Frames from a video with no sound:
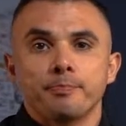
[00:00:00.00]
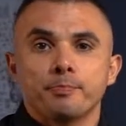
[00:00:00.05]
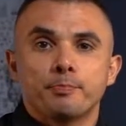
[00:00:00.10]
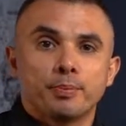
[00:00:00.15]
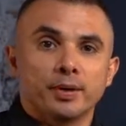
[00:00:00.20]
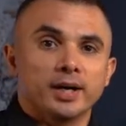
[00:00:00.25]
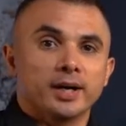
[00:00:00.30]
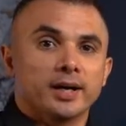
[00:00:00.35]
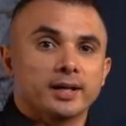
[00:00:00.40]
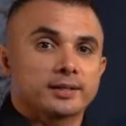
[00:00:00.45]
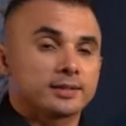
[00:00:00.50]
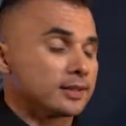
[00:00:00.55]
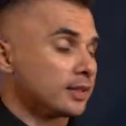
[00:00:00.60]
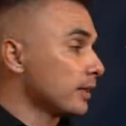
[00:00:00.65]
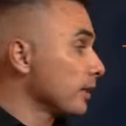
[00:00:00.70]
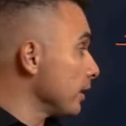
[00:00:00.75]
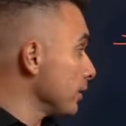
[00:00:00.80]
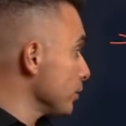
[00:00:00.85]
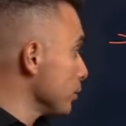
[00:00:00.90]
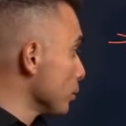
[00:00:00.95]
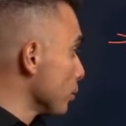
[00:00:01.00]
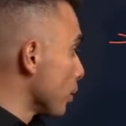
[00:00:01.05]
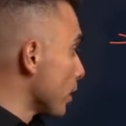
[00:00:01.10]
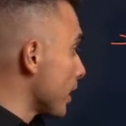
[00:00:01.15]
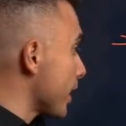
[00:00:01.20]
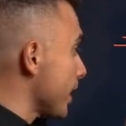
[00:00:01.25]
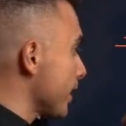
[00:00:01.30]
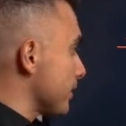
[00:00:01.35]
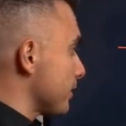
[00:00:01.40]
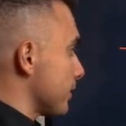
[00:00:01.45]
but you are
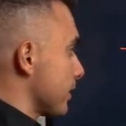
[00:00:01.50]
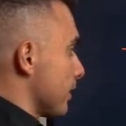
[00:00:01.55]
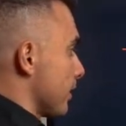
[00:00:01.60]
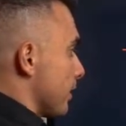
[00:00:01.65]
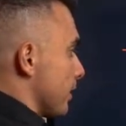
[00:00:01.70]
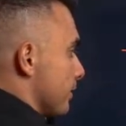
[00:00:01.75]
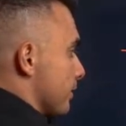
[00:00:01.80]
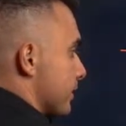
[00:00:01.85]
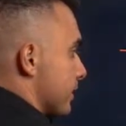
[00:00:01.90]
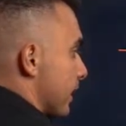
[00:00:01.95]
at,